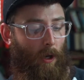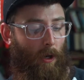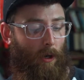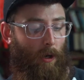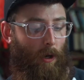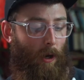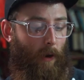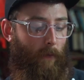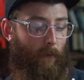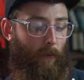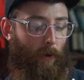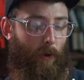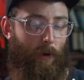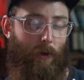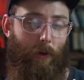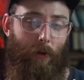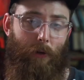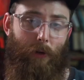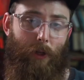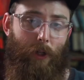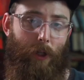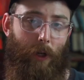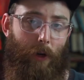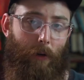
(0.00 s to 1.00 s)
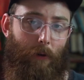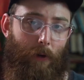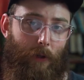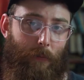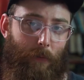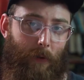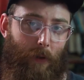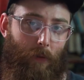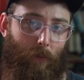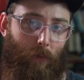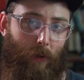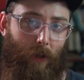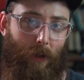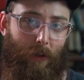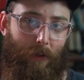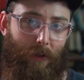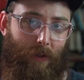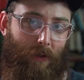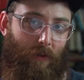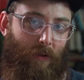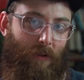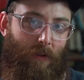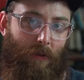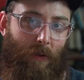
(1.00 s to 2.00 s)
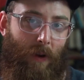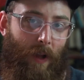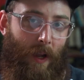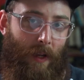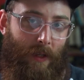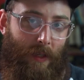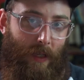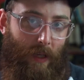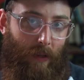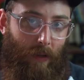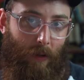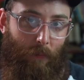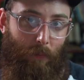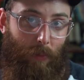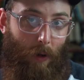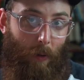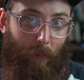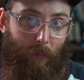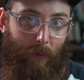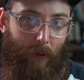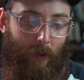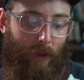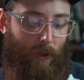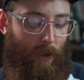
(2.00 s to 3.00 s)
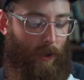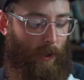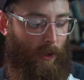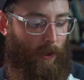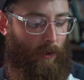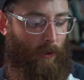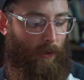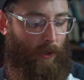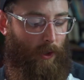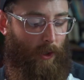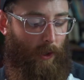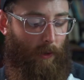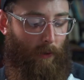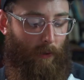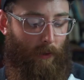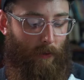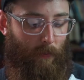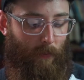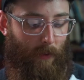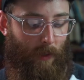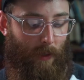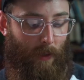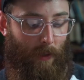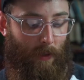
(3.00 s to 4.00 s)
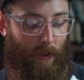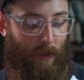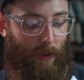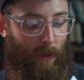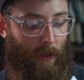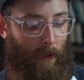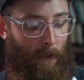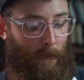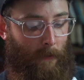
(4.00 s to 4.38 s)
cover your shutter speed wheel so you don't accidentally bump it, change your shutter speeds.